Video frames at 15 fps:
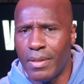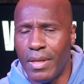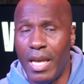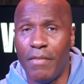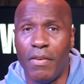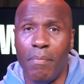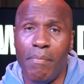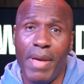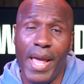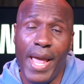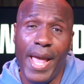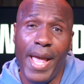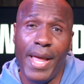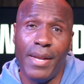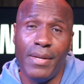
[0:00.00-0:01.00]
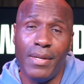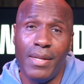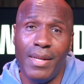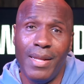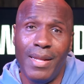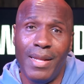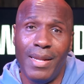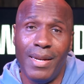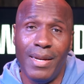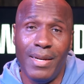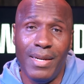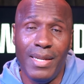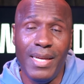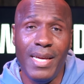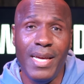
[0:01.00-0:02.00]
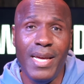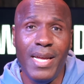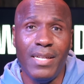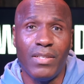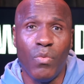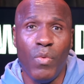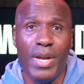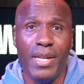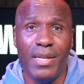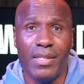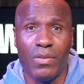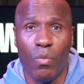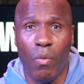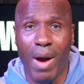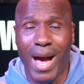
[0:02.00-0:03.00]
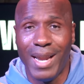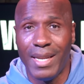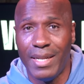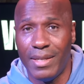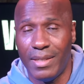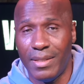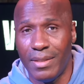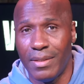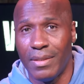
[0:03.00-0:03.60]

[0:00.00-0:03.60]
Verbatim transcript: if a man leads with his wallet,